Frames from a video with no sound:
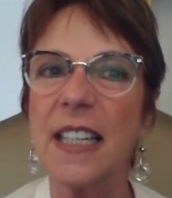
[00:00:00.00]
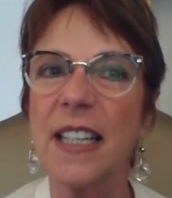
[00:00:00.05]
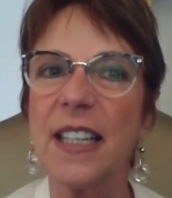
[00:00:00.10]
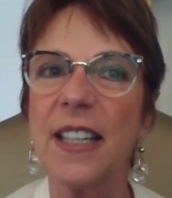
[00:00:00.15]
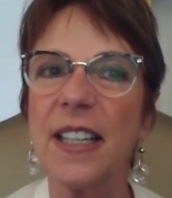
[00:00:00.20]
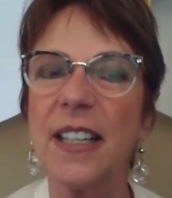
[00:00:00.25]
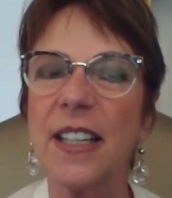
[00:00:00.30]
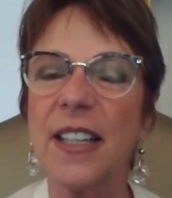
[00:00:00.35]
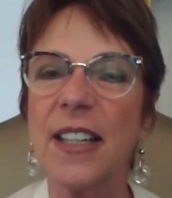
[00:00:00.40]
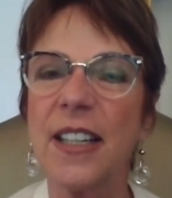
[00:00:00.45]
so
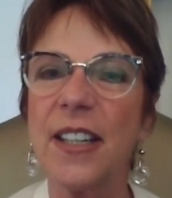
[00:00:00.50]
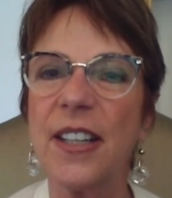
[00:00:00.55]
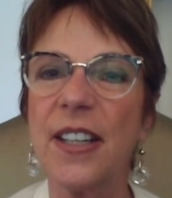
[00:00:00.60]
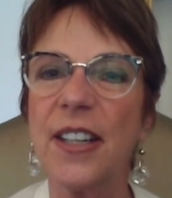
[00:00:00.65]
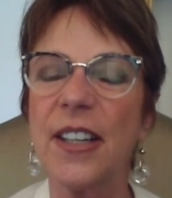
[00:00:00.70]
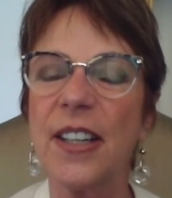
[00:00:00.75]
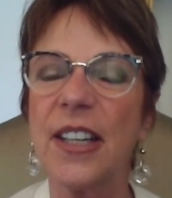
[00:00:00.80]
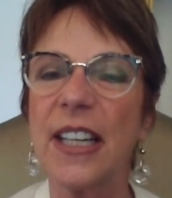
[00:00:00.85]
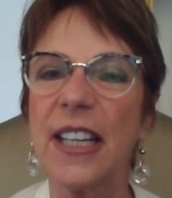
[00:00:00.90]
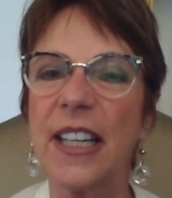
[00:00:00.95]

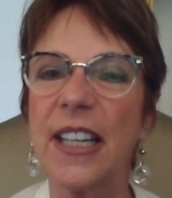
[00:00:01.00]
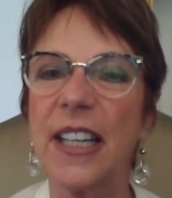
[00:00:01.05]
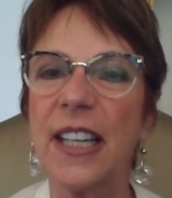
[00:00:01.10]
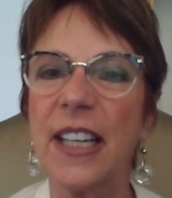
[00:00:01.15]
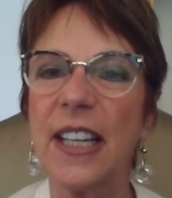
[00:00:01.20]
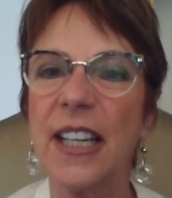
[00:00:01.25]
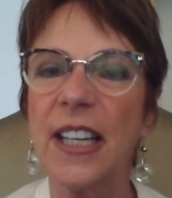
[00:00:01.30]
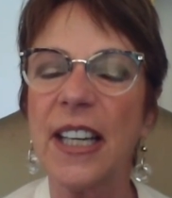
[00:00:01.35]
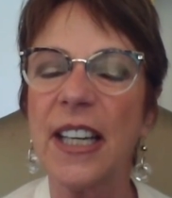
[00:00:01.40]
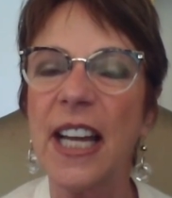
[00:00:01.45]

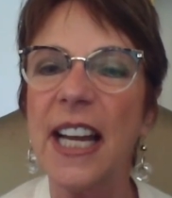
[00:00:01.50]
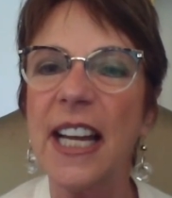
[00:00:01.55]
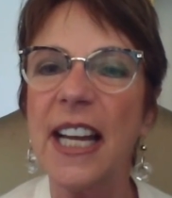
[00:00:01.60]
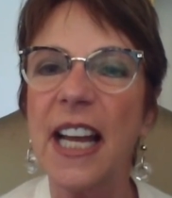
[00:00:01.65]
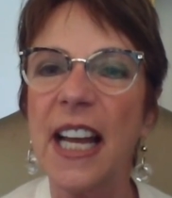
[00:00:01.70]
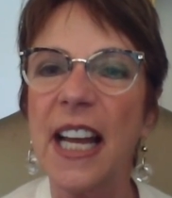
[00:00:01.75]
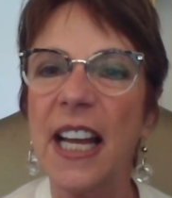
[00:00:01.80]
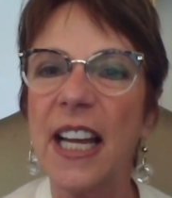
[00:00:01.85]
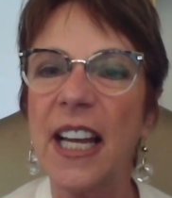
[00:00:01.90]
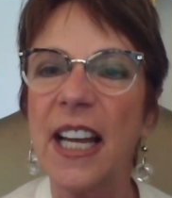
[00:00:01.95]
we're
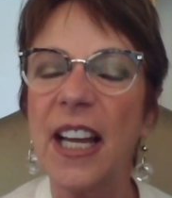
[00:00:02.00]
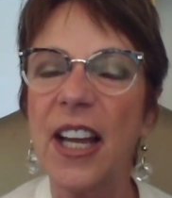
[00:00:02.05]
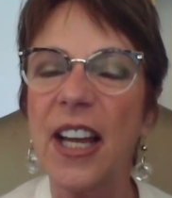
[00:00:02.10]
trying to